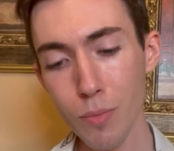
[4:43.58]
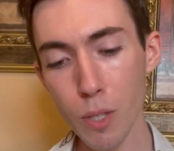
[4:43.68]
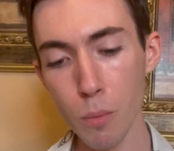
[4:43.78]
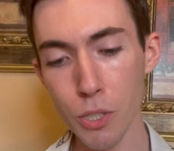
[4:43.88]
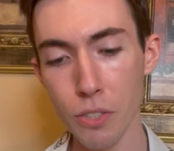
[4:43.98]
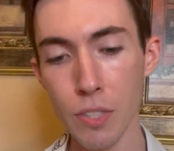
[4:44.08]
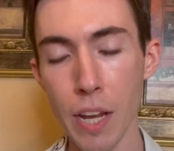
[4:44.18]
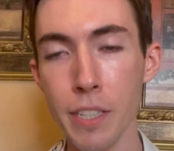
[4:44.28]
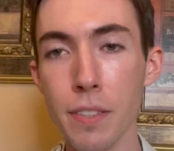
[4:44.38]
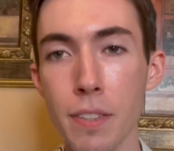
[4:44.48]
which is
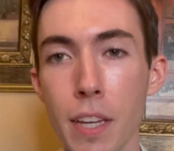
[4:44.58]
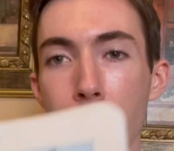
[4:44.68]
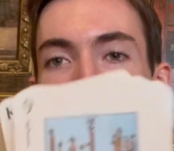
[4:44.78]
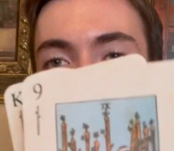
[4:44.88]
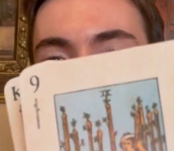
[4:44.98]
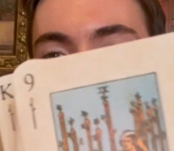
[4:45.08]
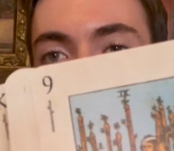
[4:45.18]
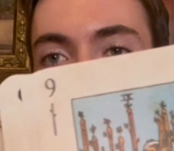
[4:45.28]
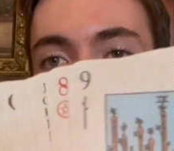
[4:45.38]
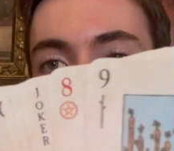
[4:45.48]
nice. It's
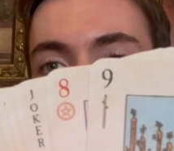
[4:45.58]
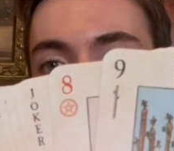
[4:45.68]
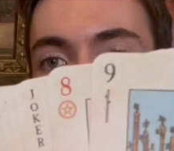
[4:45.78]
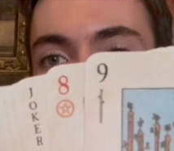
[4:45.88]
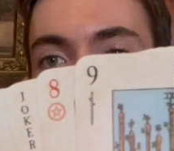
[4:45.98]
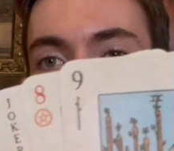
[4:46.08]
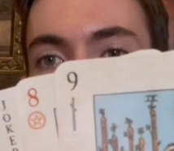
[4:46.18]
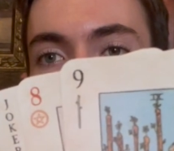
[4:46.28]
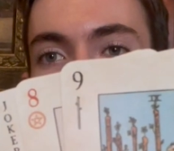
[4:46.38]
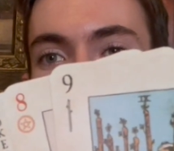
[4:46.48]
the same
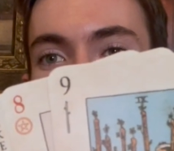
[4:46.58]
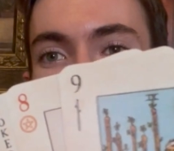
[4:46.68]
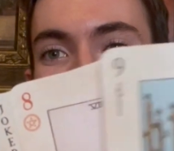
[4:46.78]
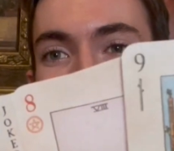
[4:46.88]
images,